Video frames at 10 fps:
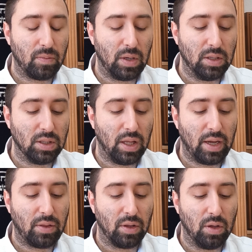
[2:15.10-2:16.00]
is
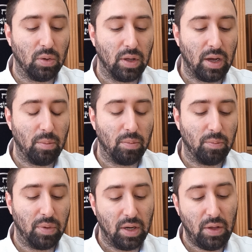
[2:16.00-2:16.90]
like the lowland
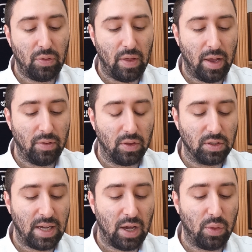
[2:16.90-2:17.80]
beneath that, to the
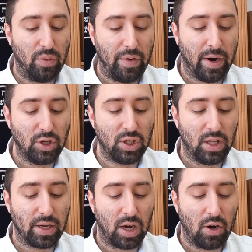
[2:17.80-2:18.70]
south of it. Har
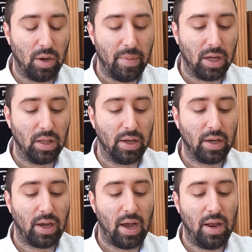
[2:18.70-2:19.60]
Shalak Har HaMelech,
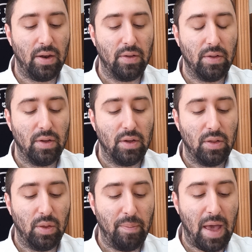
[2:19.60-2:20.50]
and
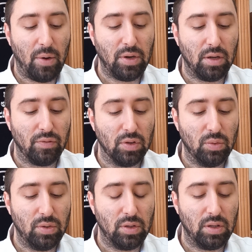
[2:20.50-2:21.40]
the mountain of
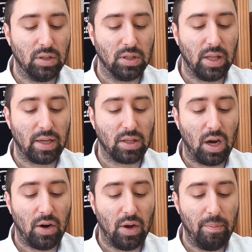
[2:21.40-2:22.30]
Lud is like the
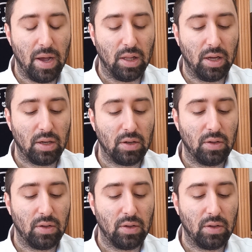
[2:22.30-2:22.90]
Har HaMelech,